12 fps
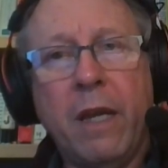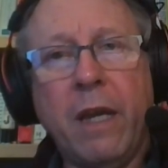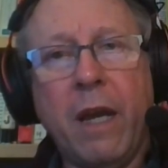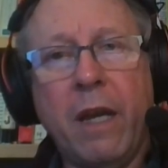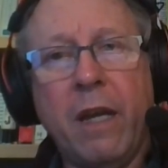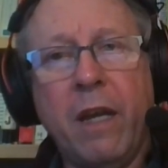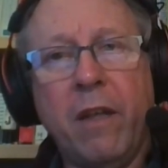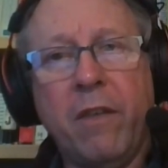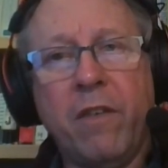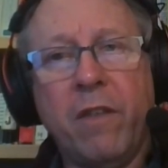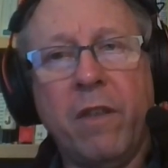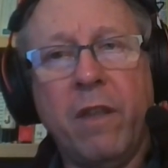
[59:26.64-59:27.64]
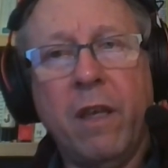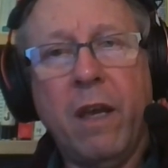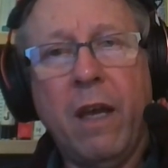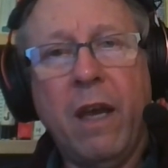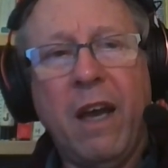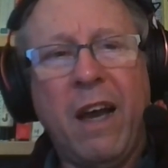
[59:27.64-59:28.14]
yeah, it's
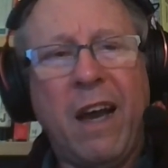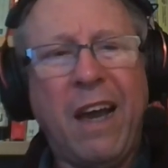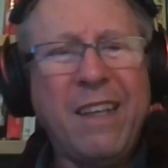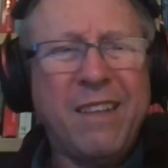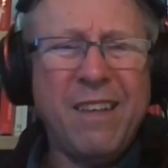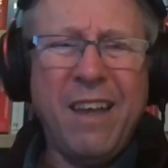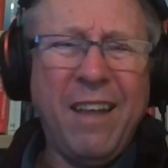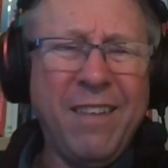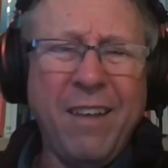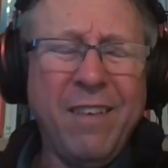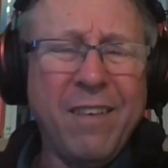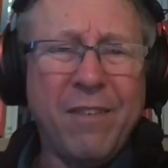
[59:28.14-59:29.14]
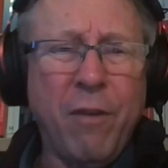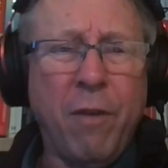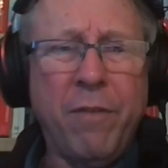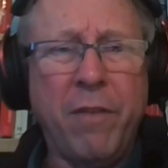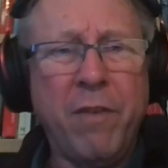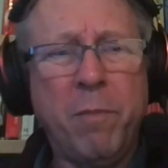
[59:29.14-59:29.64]
I it doesn't
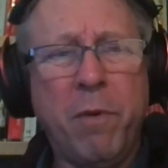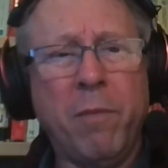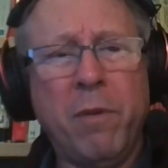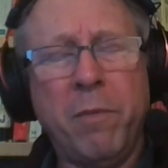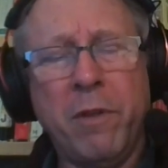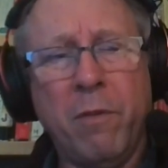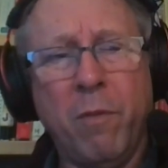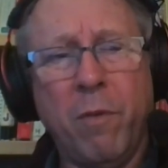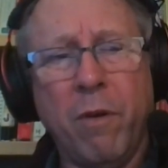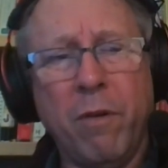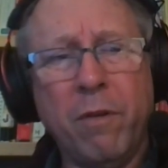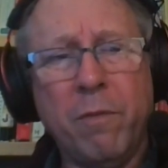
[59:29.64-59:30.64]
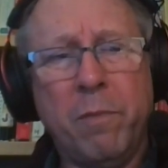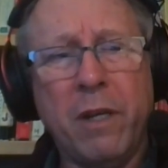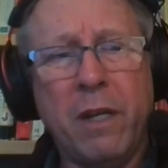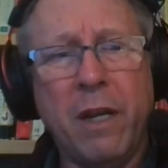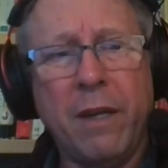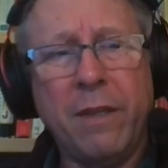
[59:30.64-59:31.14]
solve every problem in the world,
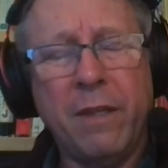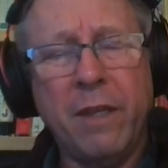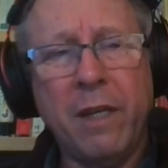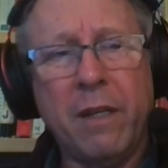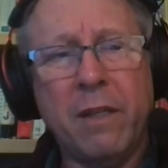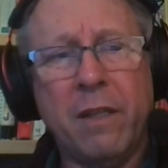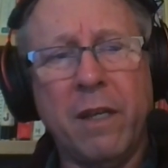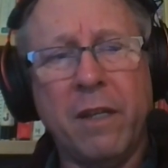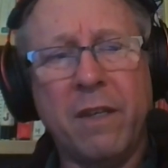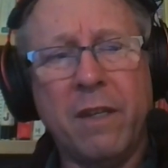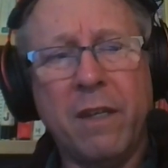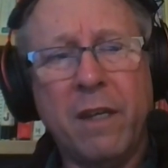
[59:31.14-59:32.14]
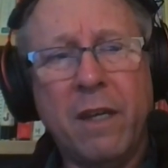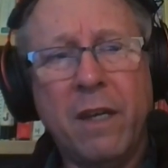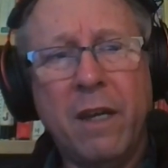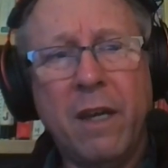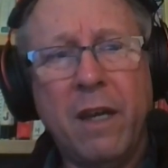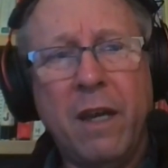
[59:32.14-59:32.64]
but I think that
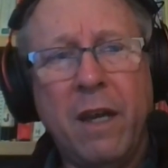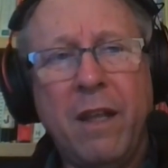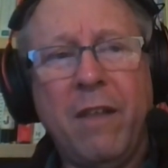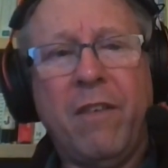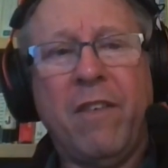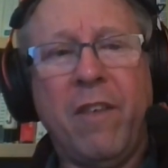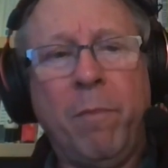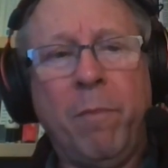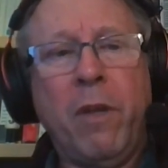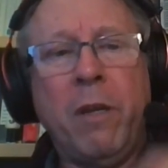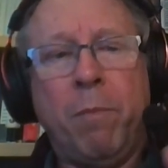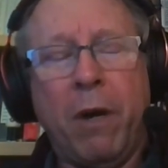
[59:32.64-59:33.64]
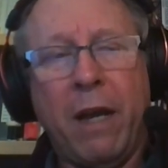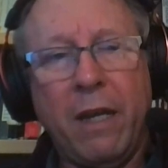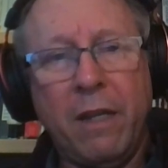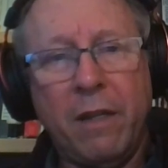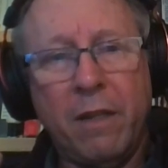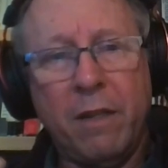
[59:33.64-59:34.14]
simply
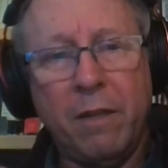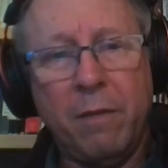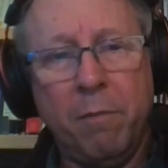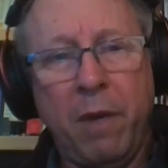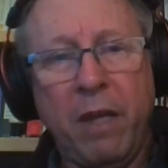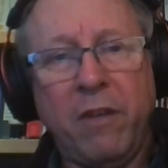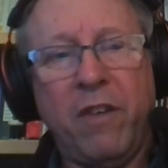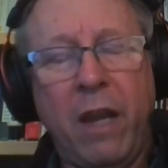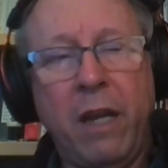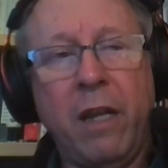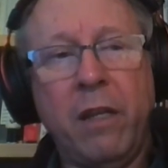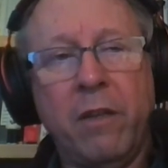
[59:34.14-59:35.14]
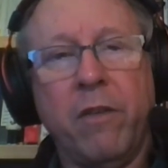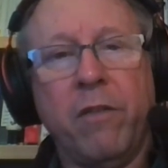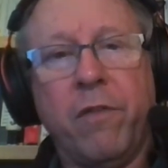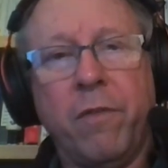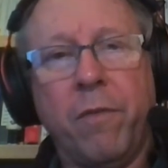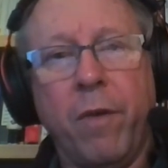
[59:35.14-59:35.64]
by maintaining
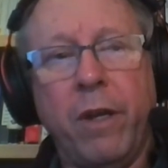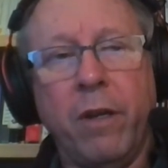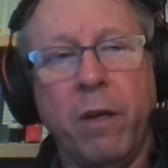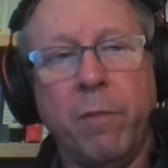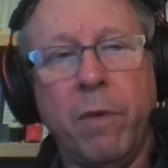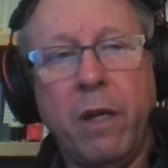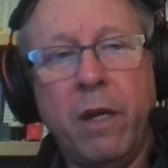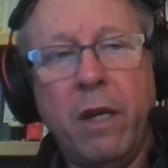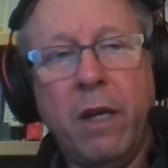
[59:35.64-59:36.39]
this freedom,